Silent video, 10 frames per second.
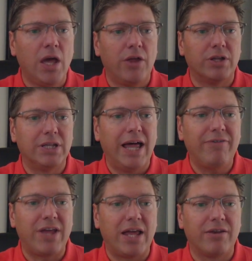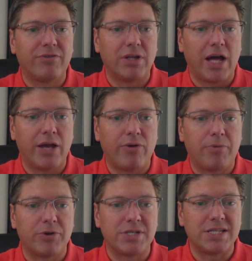The left end of the line
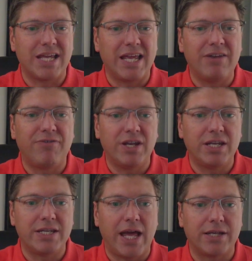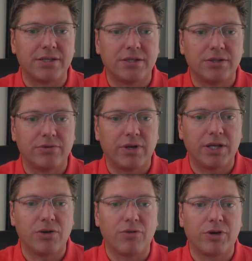represents infinite debt,
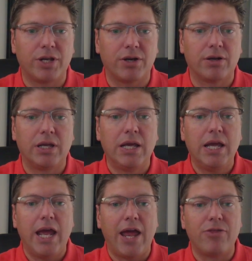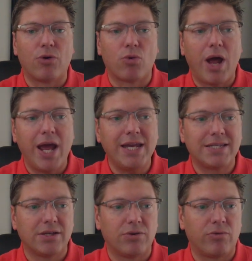right over here. And the
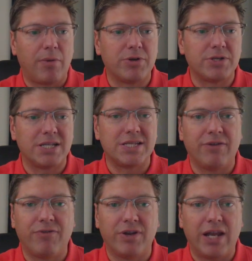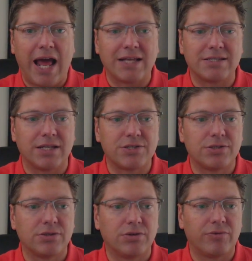right represents infinite
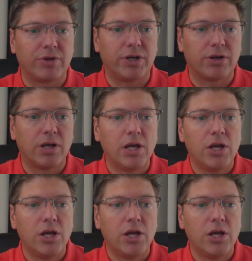assets over here.